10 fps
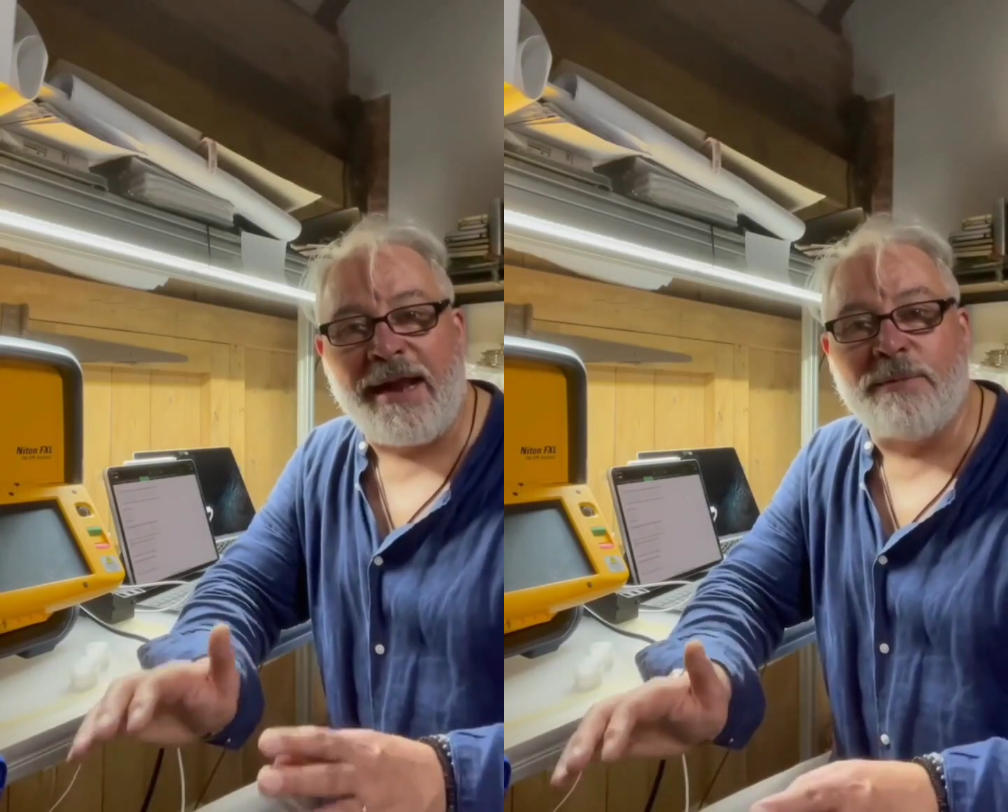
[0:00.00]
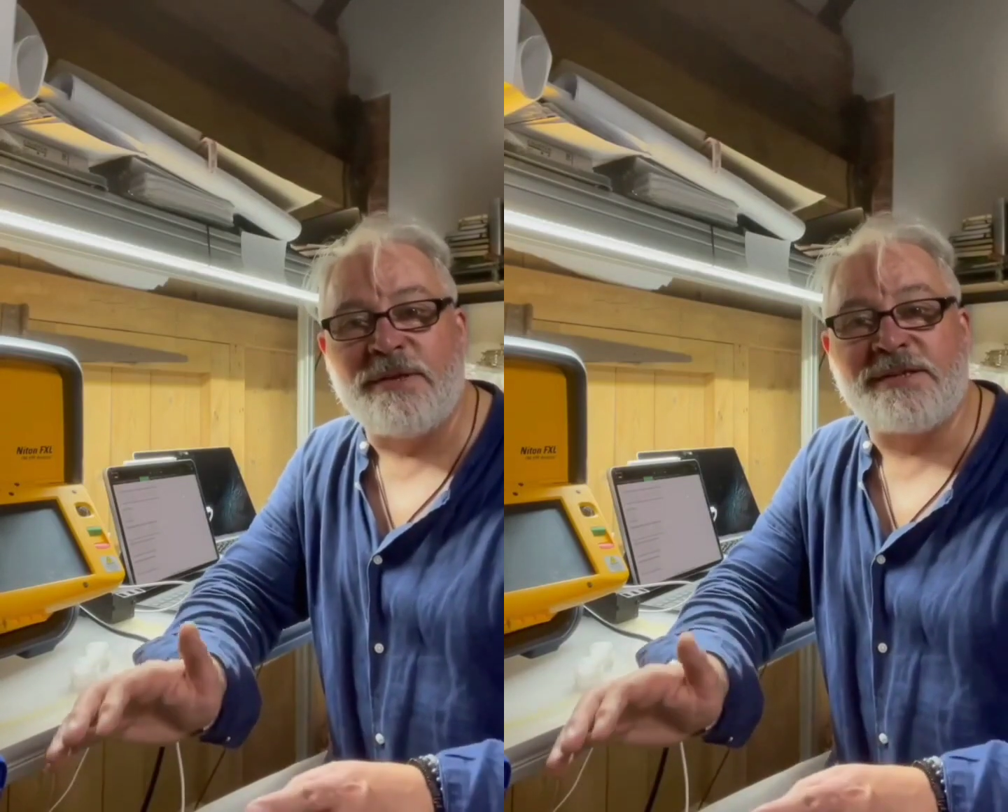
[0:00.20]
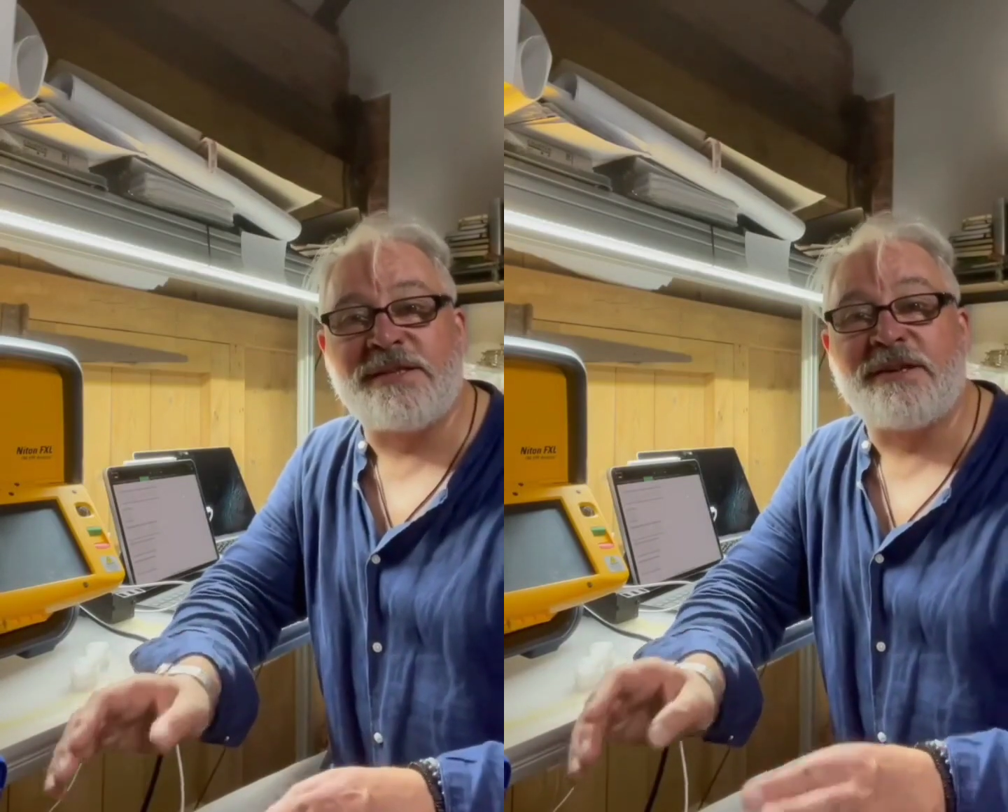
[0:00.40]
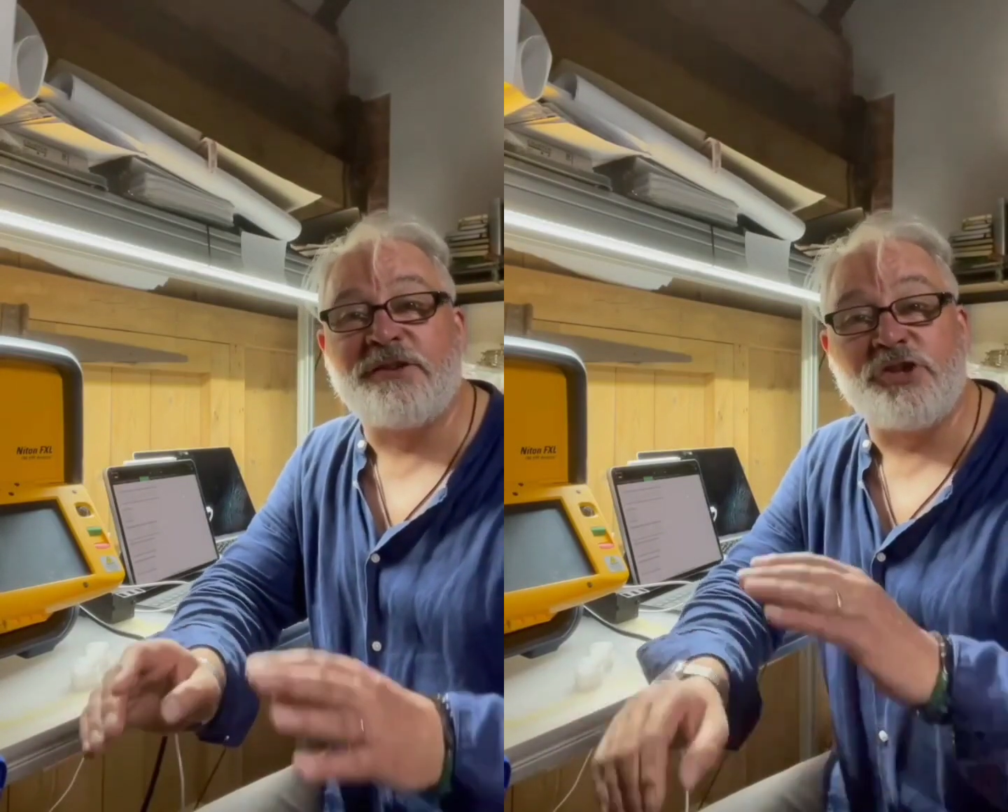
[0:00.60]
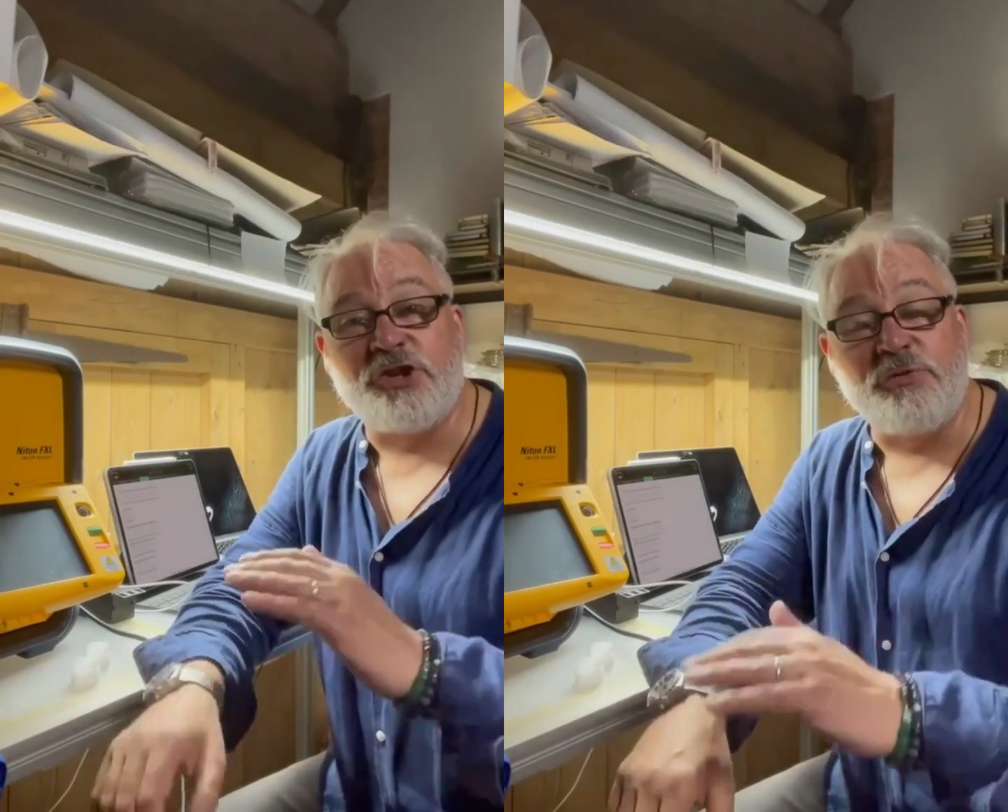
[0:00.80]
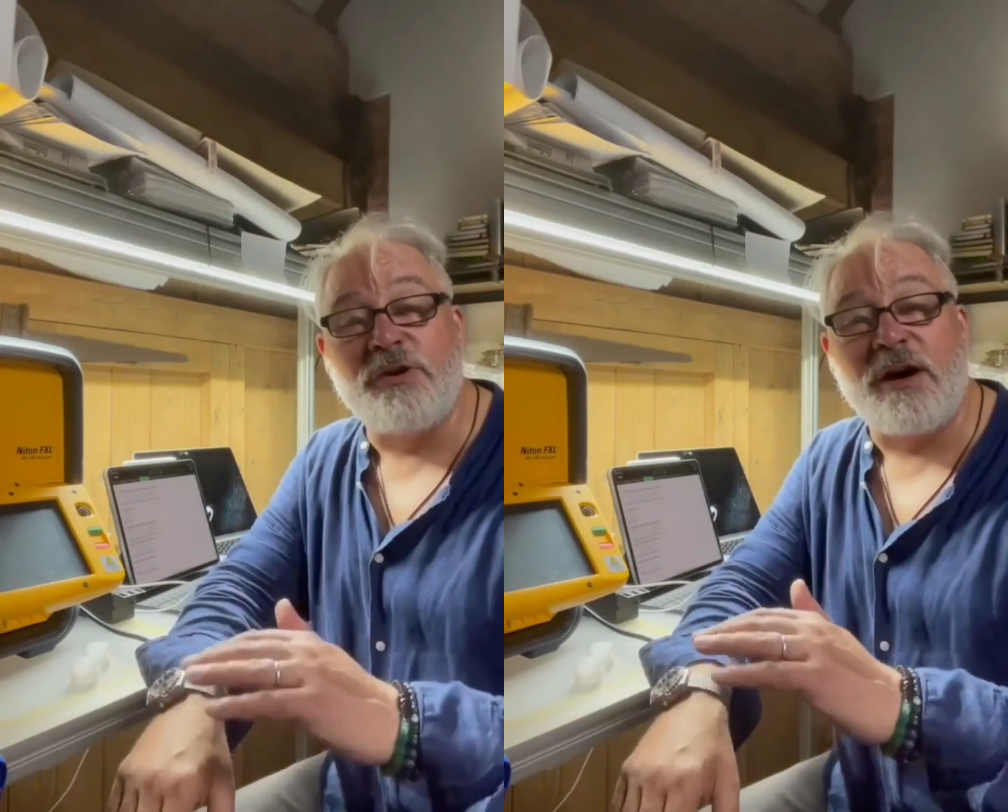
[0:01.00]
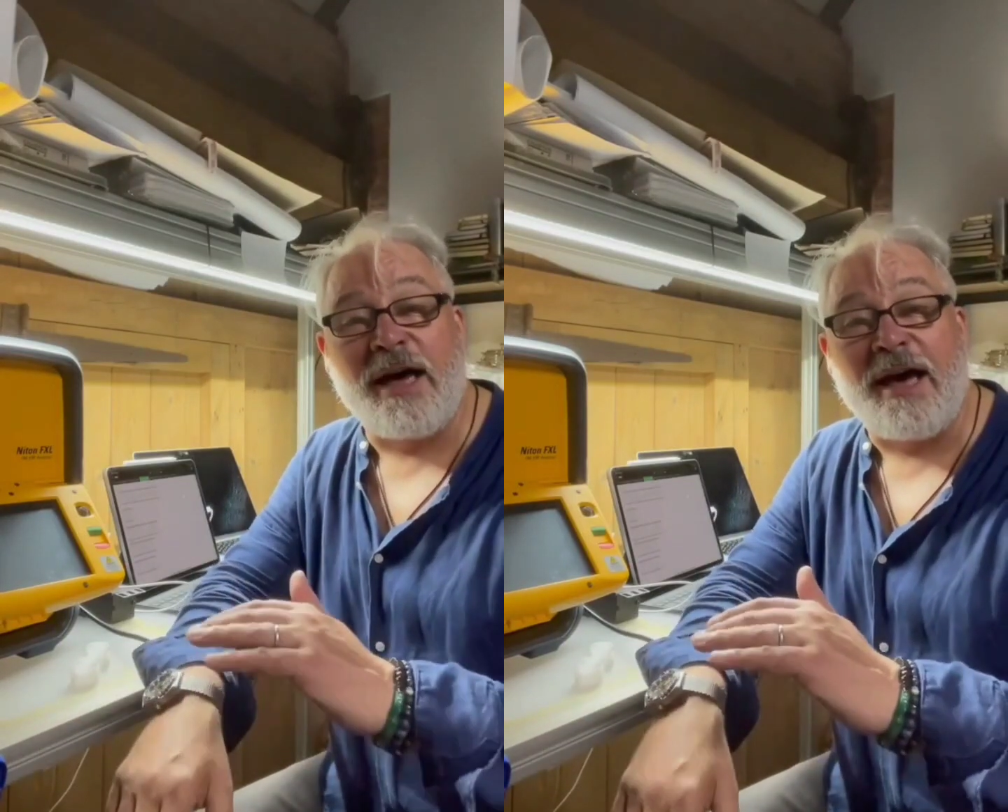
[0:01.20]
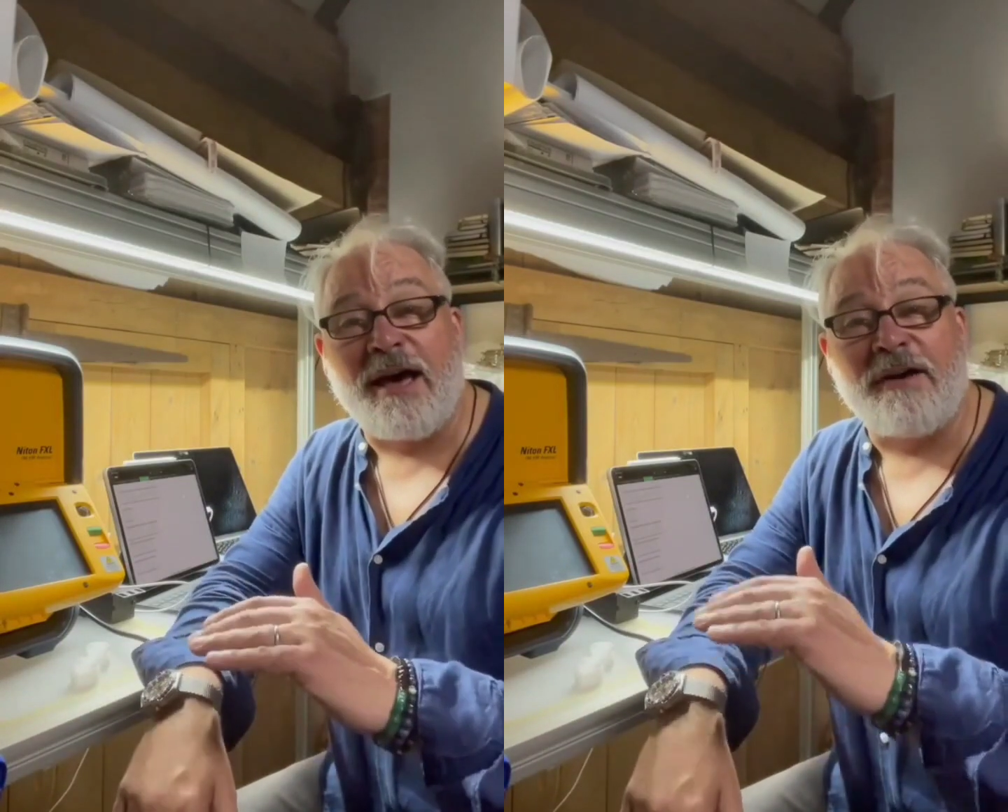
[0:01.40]
elements that I do not
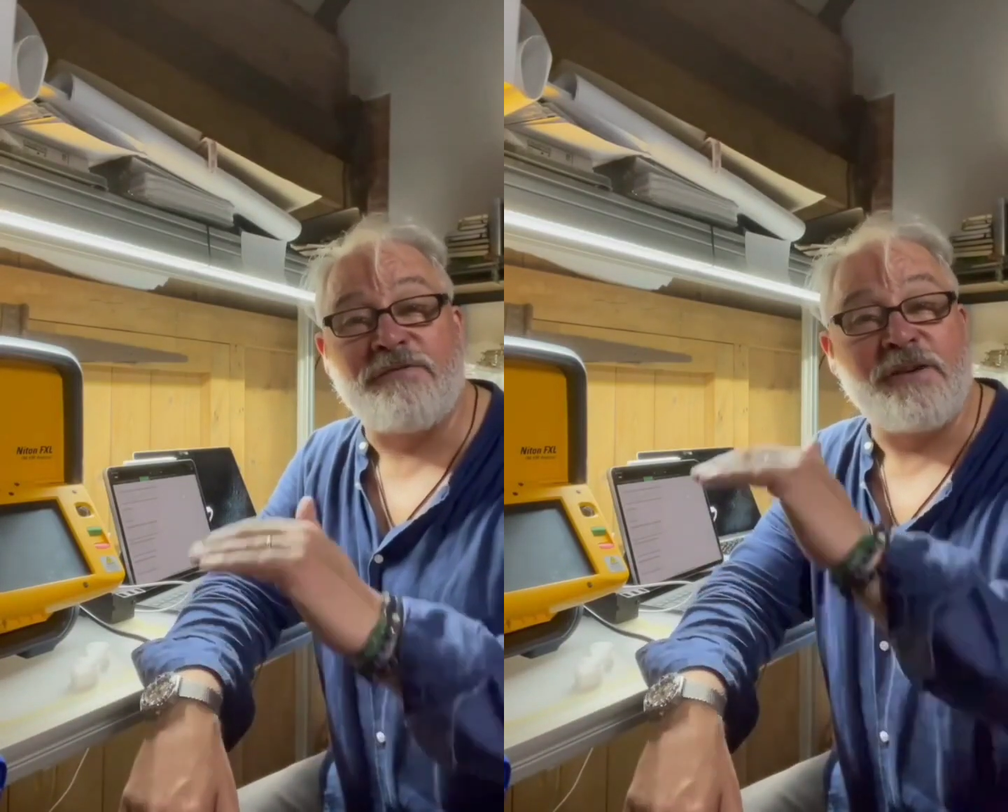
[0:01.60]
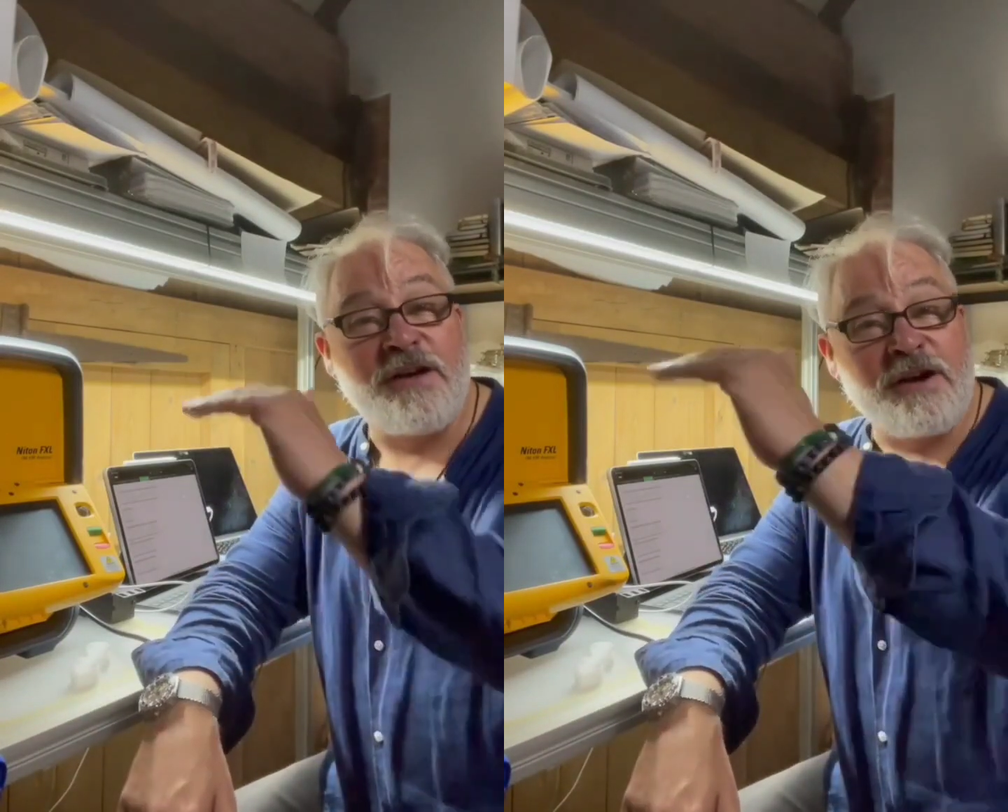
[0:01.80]
have